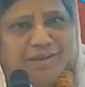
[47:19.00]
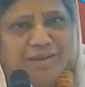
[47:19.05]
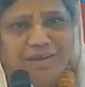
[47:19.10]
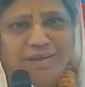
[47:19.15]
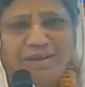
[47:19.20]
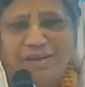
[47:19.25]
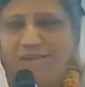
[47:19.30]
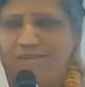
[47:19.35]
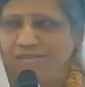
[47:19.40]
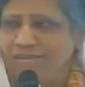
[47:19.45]

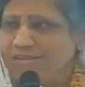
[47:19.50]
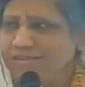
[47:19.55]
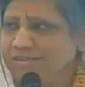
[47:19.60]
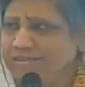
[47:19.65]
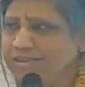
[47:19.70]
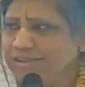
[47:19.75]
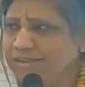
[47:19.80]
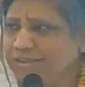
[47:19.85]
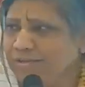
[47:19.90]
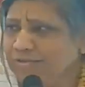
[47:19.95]
he says,
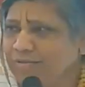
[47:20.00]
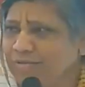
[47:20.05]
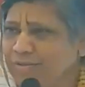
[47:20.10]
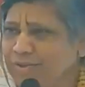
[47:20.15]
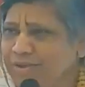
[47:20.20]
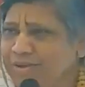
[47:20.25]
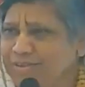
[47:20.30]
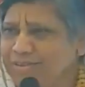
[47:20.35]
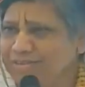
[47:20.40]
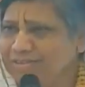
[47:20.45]
like,
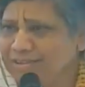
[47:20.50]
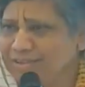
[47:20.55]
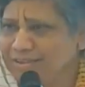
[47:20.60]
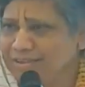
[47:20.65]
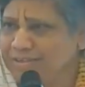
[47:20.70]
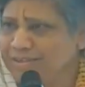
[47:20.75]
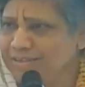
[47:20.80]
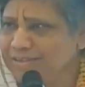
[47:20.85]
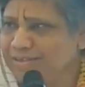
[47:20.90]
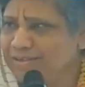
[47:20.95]
what is
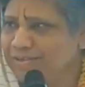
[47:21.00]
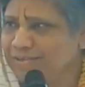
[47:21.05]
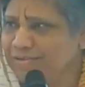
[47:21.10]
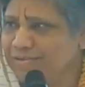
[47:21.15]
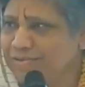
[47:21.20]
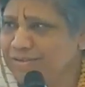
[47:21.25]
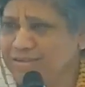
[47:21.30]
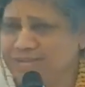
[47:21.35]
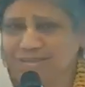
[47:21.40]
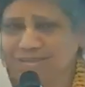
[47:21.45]
this?
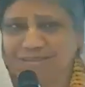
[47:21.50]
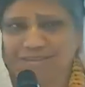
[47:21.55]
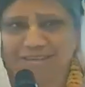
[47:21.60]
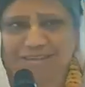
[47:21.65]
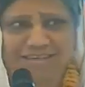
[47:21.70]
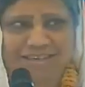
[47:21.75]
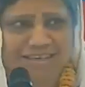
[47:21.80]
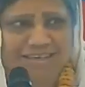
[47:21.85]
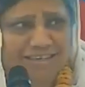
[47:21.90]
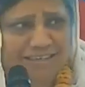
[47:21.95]
This is the
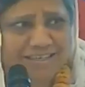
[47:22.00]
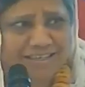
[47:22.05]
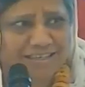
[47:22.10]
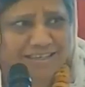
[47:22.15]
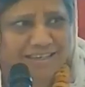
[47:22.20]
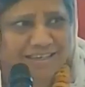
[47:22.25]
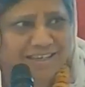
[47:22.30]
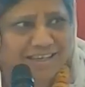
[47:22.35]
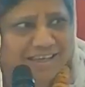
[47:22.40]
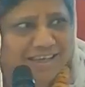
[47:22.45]

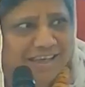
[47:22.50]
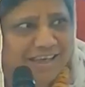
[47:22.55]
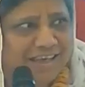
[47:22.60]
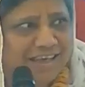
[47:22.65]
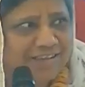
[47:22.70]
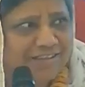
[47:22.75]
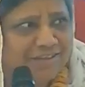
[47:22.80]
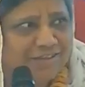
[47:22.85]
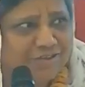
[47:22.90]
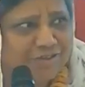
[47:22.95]
deity,
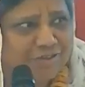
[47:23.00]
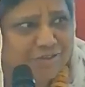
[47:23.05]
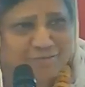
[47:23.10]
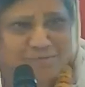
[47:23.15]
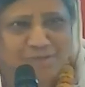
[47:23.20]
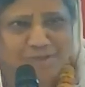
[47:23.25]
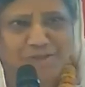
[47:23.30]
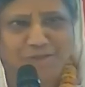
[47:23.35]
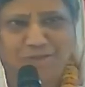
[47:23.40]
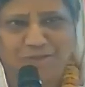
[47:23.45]
and they shouldn't
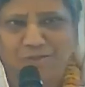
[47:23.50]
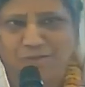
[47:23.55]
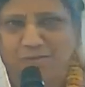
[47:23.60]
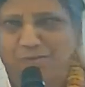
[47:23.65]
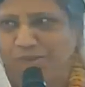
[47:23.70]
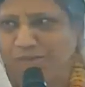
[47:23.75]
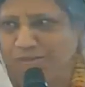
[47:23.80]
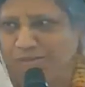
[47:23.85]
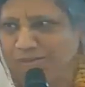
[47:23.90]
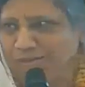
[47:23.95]
be
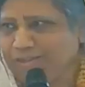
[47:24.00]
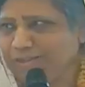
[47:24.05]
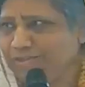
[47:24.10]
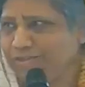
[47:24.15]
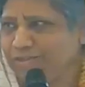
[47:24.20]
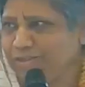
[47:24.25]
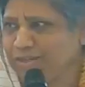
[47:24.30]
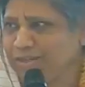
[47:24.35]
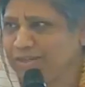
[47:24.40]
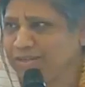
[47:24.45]
doing this to
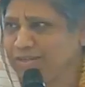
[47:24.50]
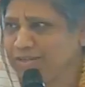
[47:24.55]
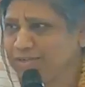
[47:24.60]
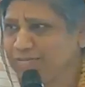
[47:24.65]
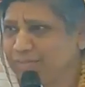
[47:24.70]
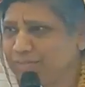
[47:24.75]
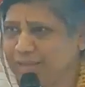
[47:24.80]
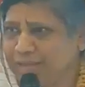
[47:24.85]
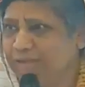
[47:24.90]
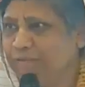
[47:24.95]
the deity,
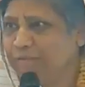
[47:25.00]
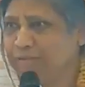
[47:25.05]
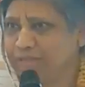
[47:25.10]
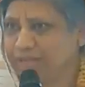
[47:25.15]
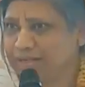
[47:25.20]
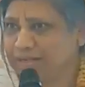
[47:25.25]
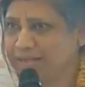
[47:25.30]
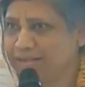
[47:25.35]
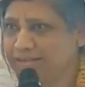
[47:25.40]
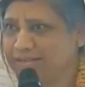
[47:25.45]
playing with the
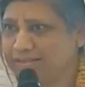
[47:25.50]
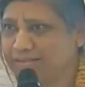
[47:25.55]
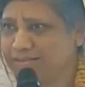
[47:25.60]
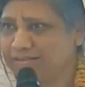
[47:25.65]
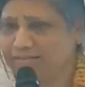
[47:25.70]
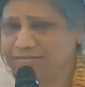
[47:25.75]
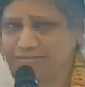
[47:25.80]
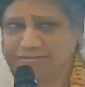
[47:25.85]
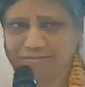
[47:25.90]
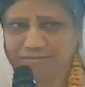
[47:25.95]
deity.
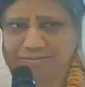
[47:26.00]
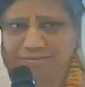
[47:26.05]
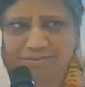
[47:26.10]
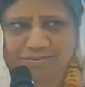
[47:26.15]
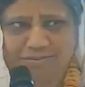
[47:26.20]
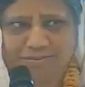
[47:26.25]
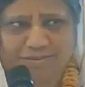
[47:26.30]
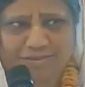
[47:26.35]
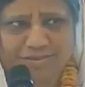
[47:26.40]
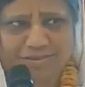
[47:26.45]

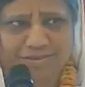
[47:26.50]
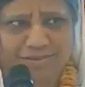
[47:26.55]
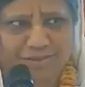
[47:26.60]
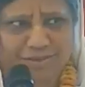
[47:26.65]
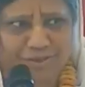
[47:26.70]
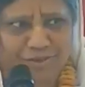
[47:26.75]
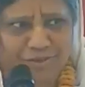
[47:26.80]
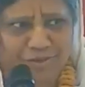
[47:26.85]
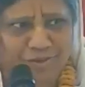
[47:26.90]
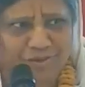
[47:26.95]
This is
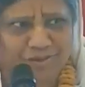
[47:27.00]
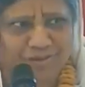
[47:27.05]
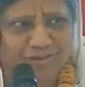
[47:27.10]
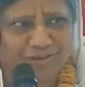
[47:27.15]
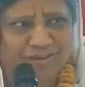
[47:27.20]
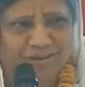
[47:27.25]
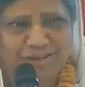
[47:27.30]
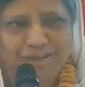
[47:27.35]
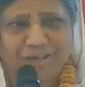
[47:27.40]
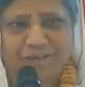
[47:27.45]
not on.
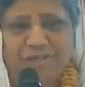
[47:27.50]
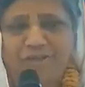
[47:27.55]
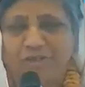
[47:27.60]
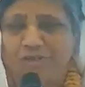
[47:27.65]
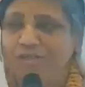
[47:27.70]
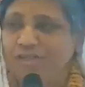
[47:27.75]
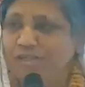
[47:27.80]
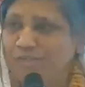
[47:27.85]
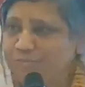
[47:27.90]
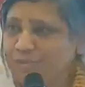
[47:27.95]
So
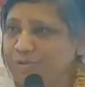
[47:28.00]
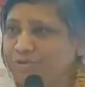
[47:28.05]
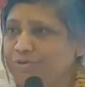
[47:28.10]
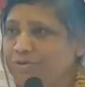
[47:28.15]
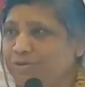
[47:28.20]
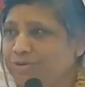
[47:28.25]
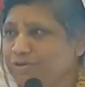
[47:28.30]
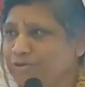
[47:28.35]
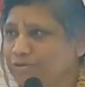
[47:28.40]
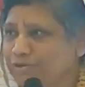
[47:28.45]
he
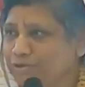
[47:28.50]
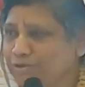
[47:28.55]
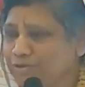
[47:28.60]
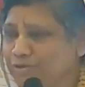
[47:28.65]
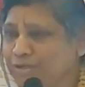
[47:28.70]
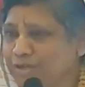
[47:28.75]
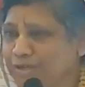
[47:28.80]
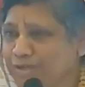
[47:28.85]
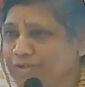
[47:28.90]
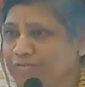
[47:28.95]
spoke to
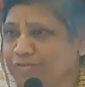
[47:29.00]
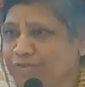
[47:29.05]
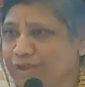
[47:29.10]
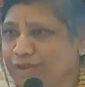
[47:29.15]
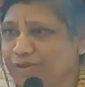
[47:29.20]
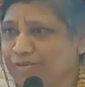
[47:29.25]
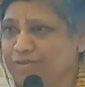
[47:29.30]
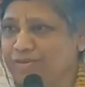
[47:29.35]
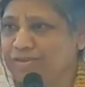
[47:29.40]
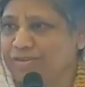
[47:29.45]
the head of the
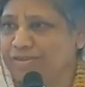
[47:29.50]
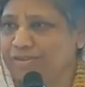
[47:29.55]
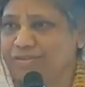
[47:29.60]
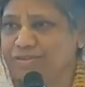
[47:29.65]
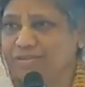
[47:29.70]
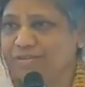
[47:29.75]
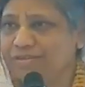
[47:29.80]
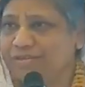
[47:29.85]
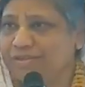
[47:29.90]
house and he said,